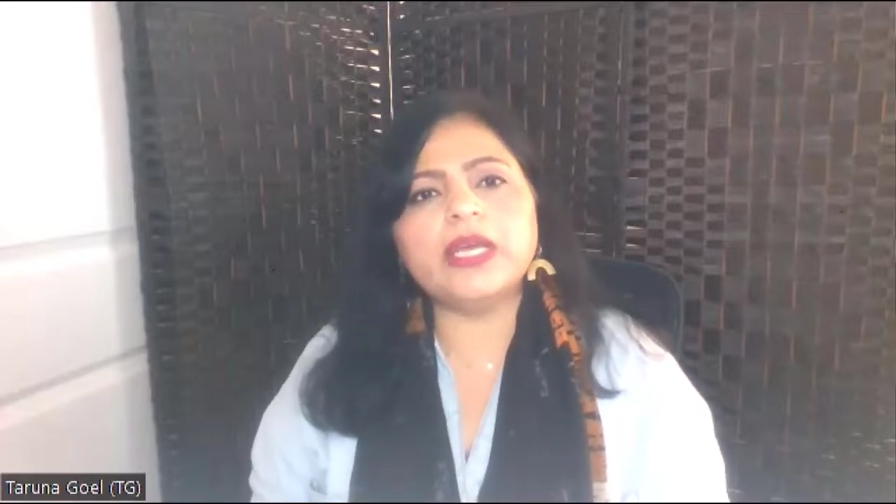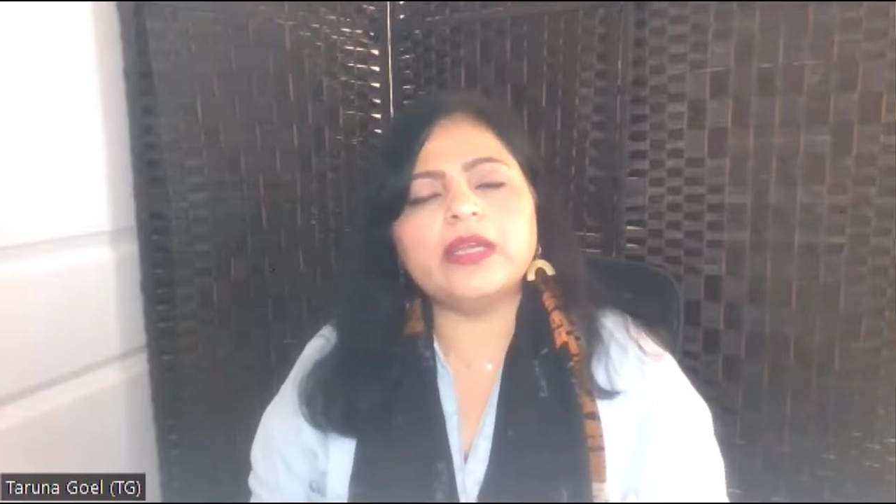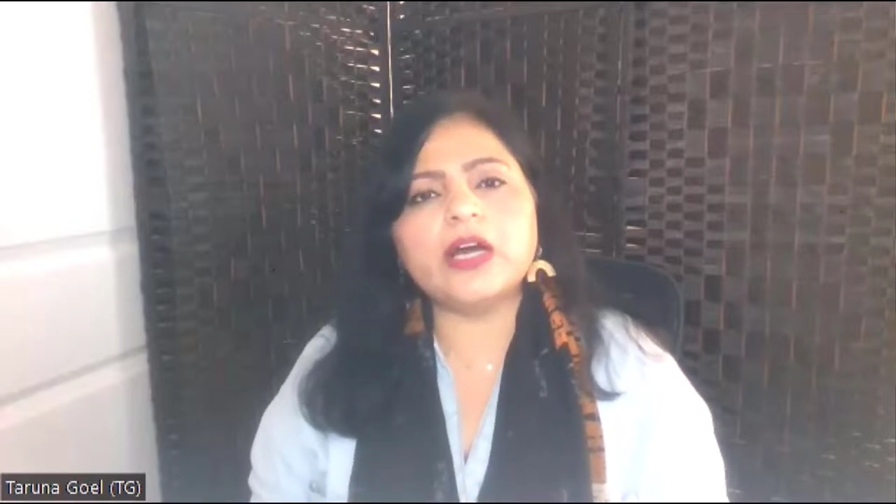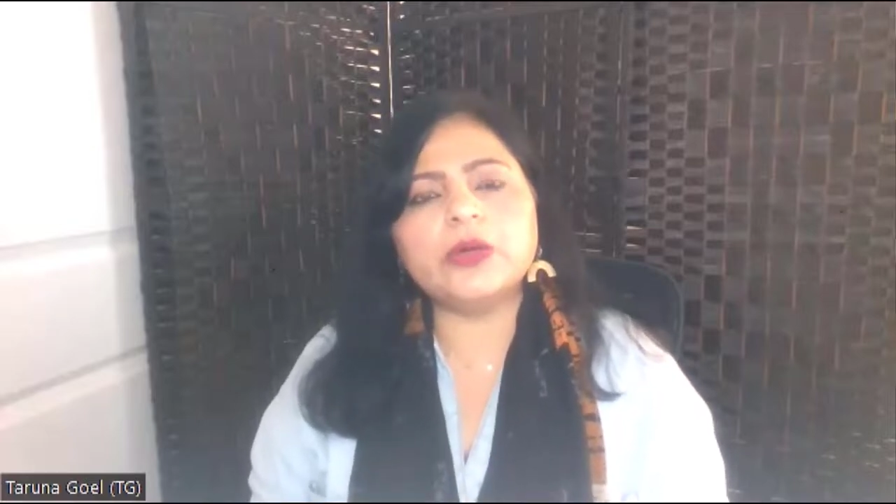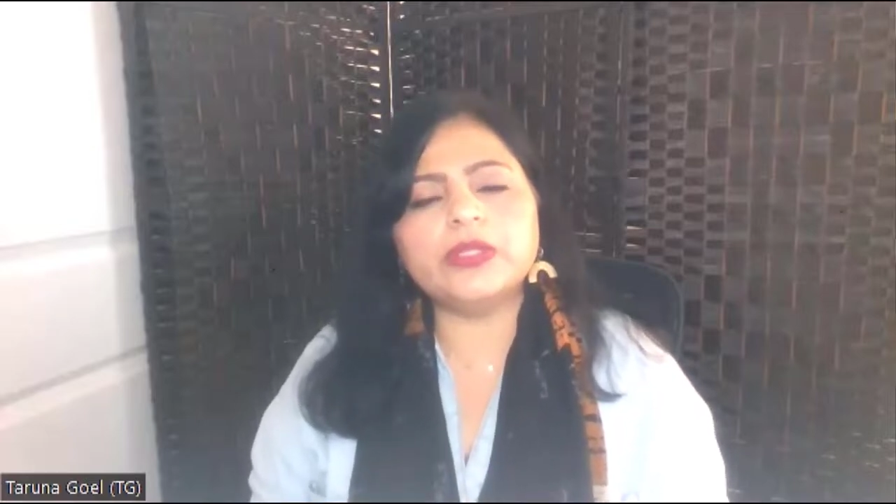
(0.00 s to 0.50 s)

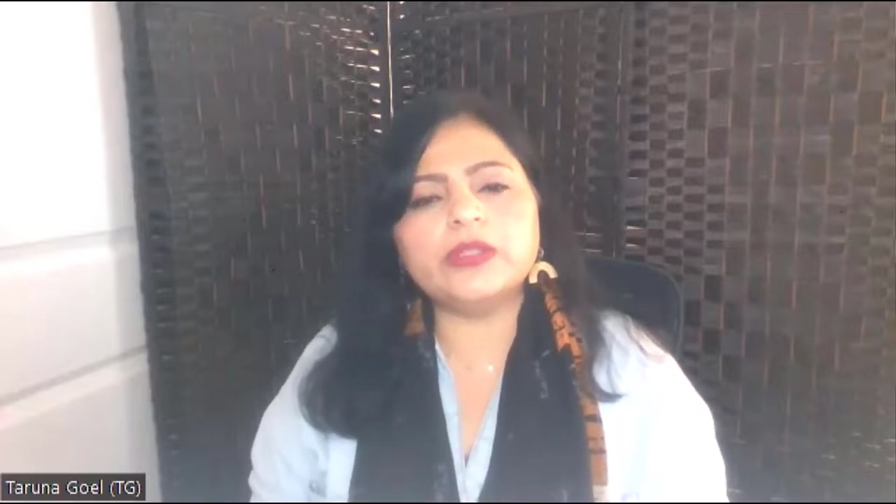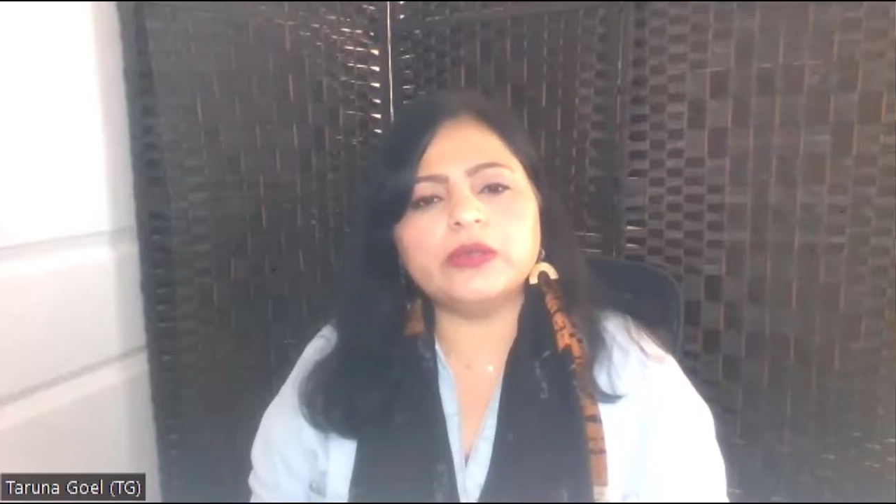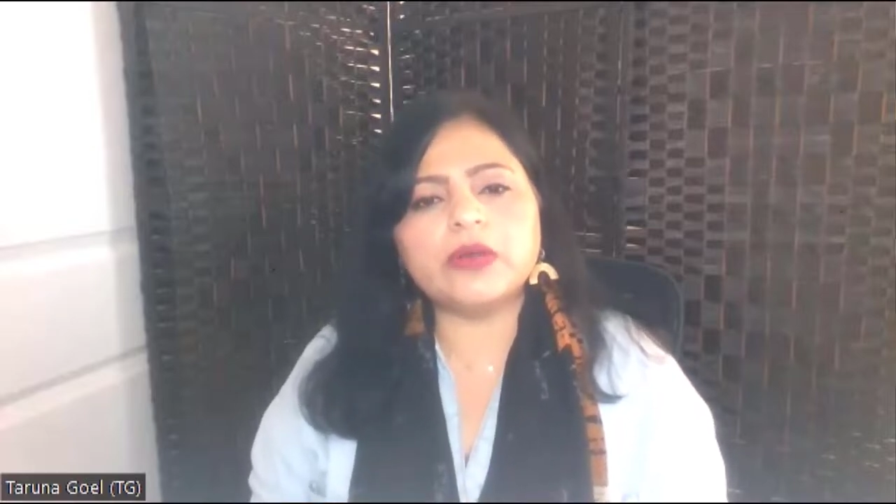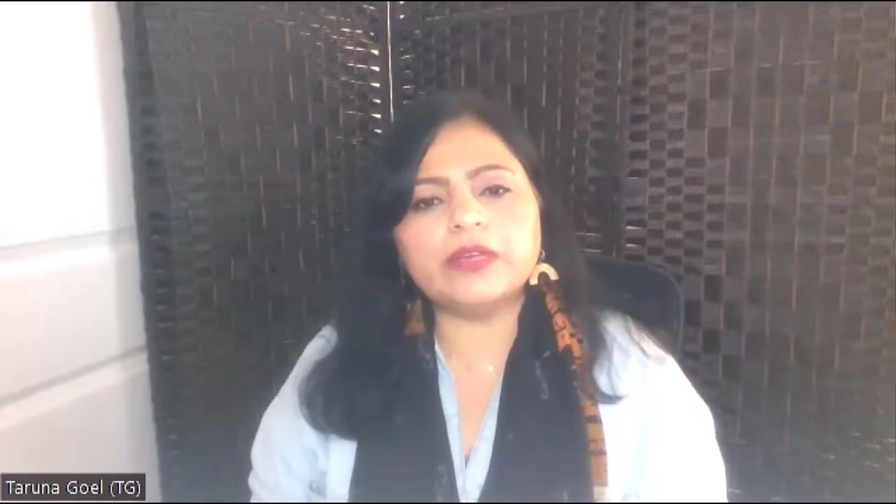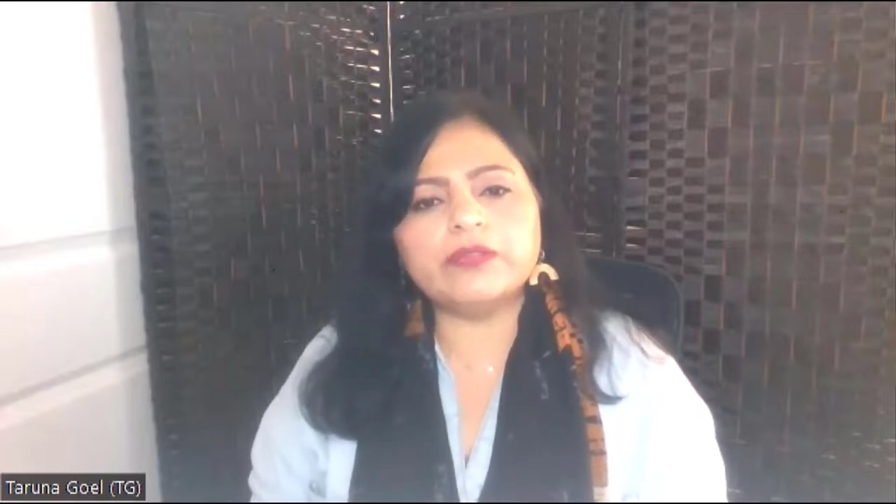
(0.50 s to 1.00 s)
and now
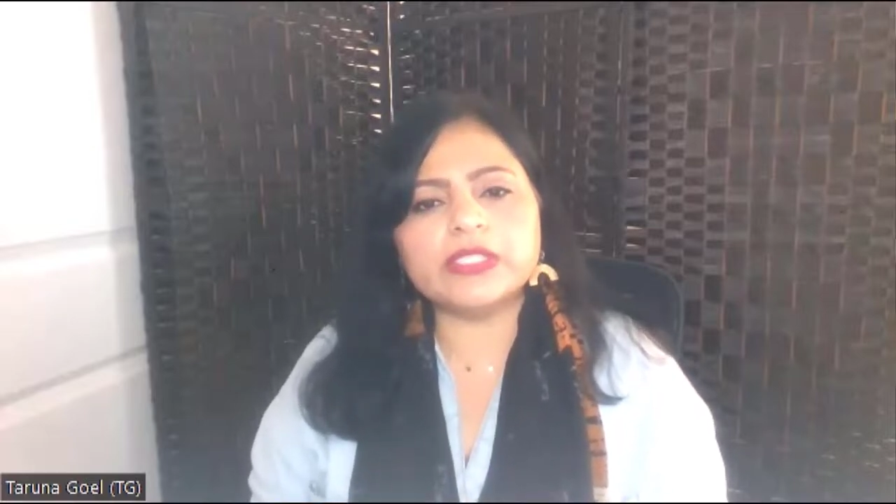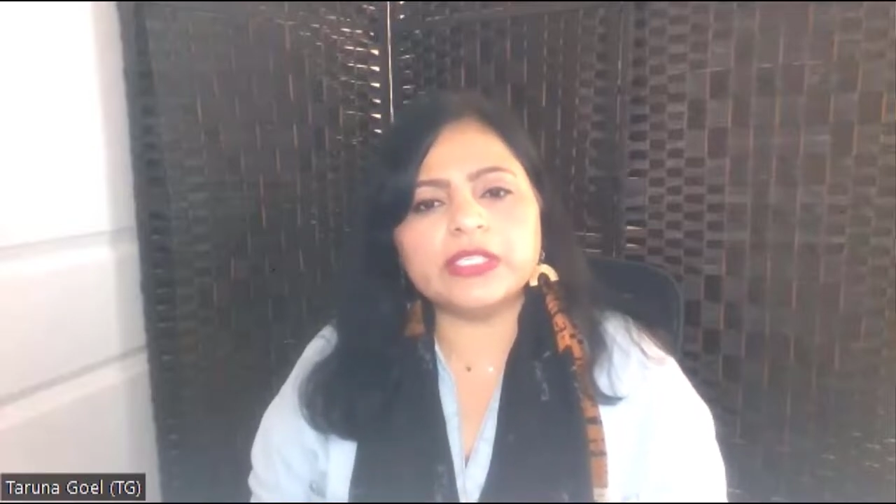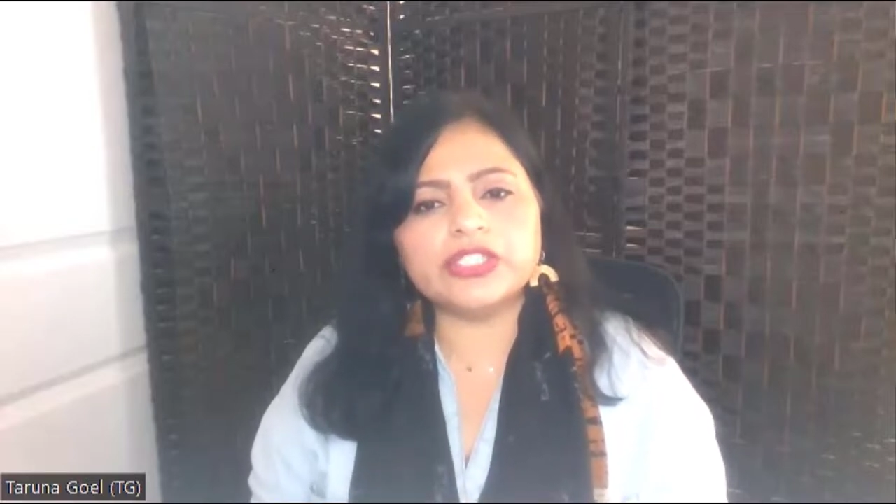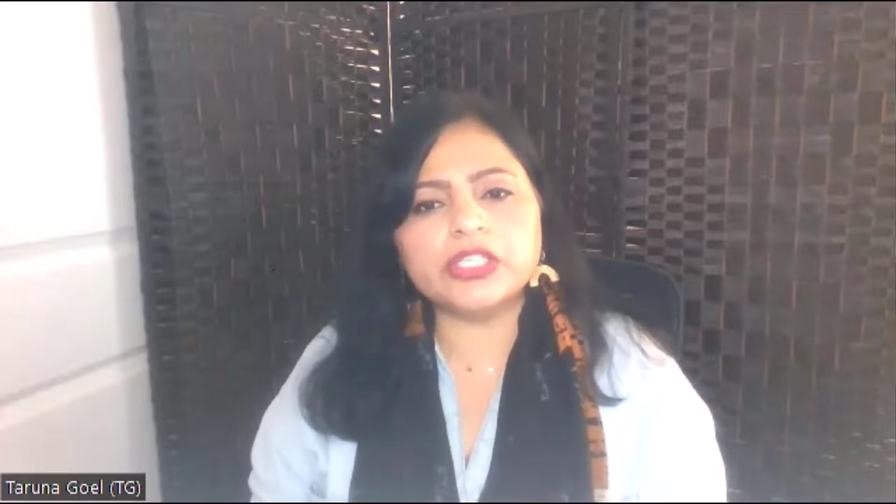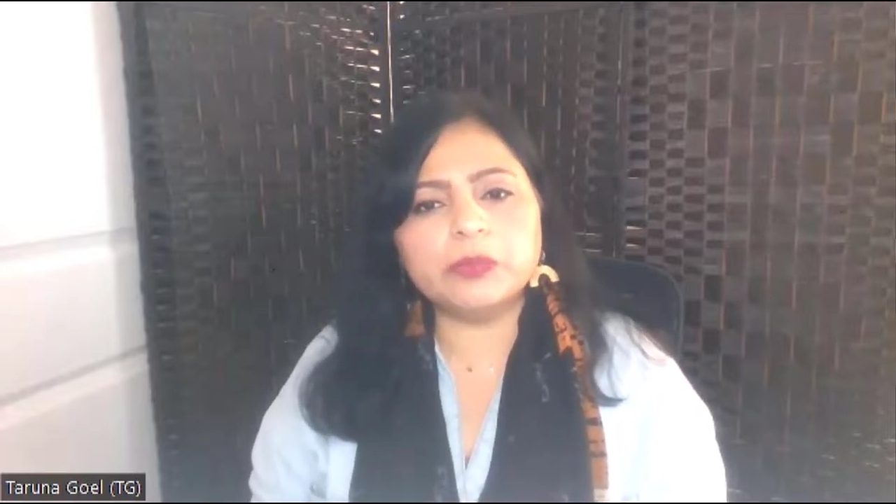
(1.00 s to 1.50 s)
the
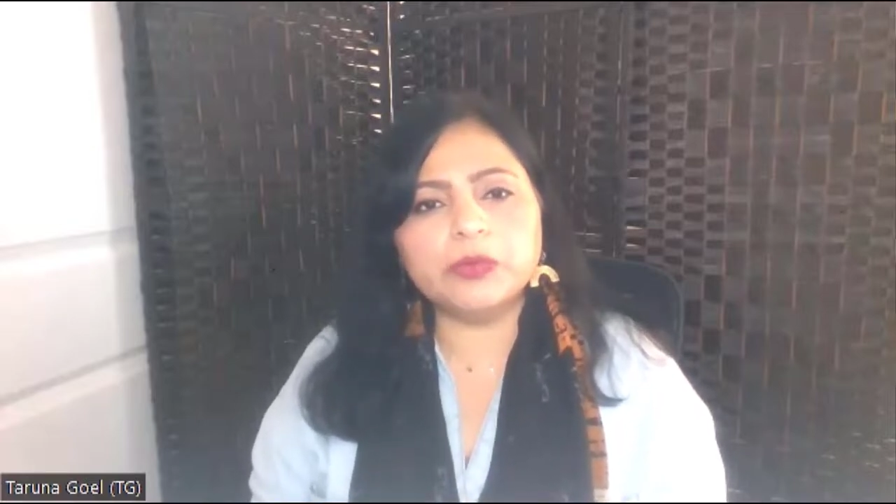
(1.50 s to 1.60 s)
conversation